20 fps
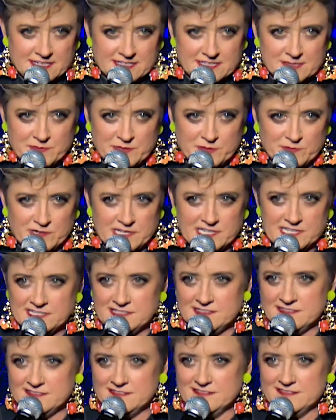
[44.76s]
it's a bit
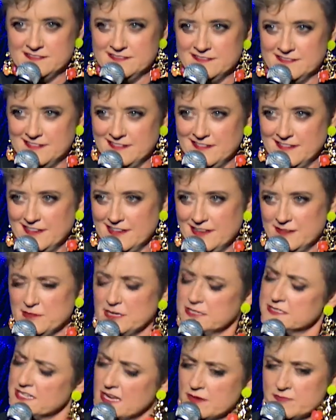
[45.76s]
weird. I'm
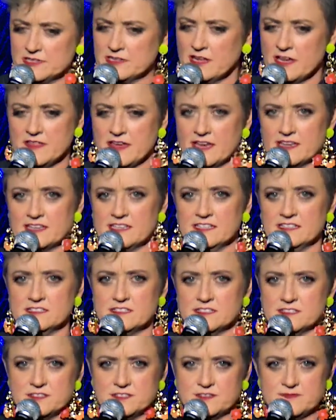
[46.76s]
like, don't be like that,
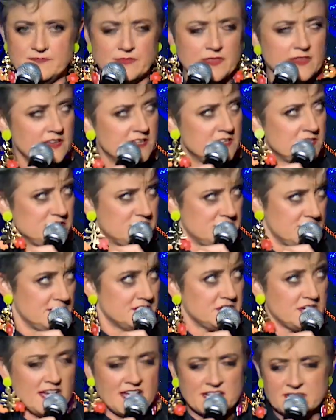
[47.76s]
kids, it's
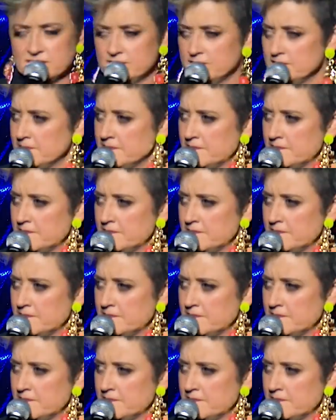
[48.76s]
Chad.